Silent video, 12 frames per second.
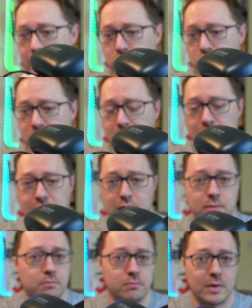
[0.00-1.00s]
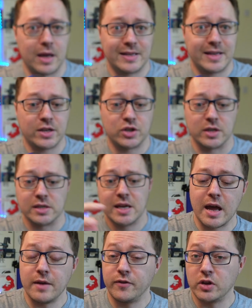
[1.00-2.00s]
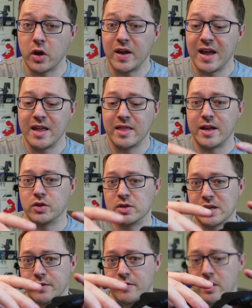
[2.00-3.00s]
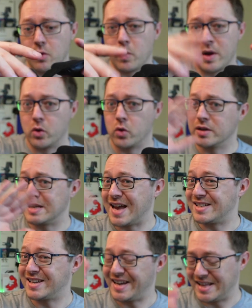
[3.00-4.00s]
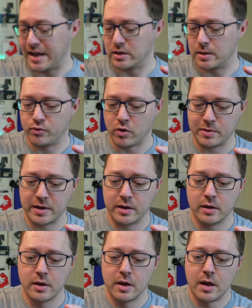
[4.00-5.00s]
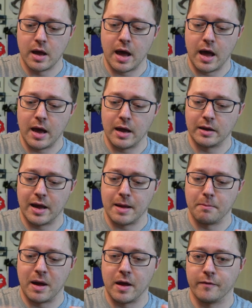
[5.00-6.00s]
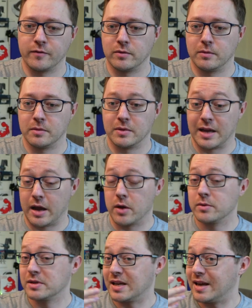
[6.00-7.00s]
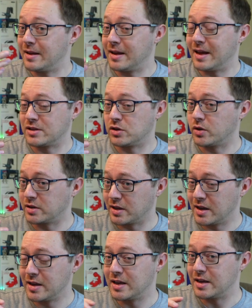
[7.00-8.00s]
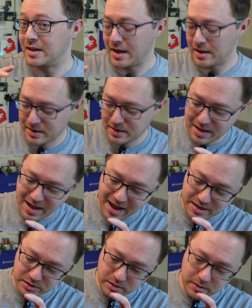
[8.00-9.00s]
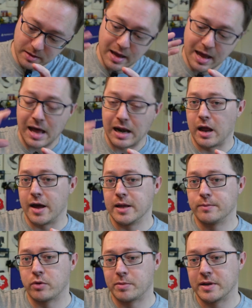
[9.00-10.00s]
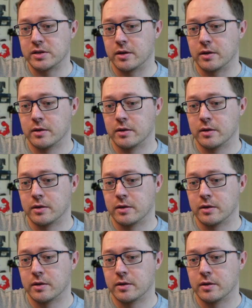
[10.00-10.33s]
just attaches. If you don't hear that, just give it a wiggle because it hasn't connected properly. Like it might have. There you go. See, it's not done it. It hasn't aligned properly. So